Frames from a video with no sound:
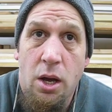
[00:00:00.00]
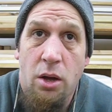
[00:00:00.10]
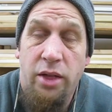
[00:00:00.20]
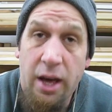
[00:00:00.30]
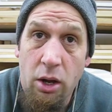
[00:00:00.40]

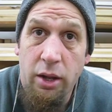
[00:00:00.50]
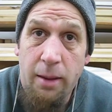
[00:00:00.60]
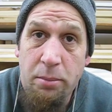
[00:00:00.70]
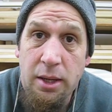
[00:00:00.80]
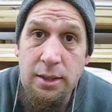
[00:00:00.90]
with all
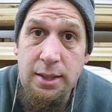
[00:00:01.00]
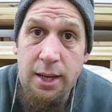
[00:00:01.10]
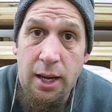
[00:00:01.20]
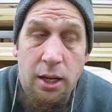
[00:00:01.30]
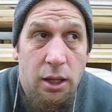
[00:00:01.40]
that being
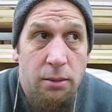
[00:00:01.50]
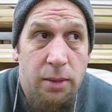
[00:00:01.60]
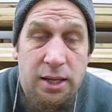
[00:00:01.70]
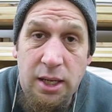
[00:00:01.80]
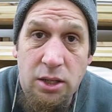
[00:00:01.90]
said,
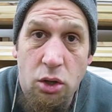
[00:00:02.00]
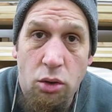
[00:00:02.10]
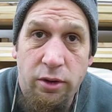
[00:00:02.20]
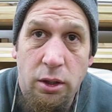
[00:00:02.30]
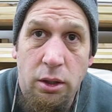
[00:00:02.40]
my day's
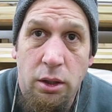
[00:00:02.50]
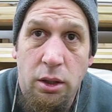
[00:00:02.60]
over.